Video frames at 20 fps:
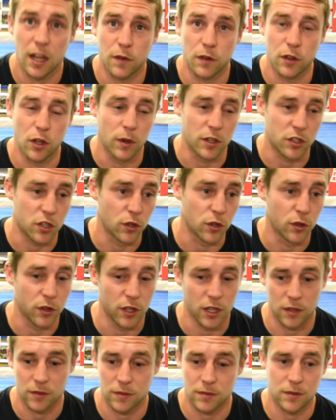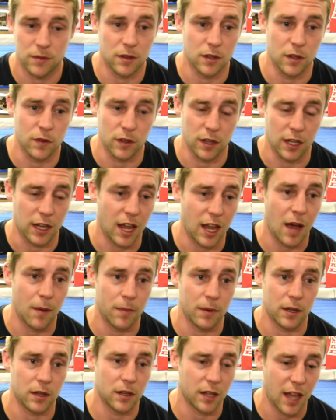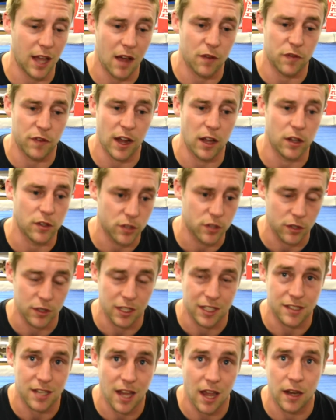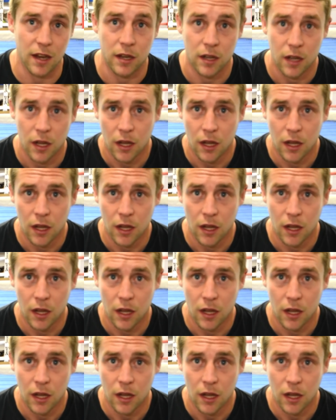even though it's another they, they can't be they can't fight until they're ten.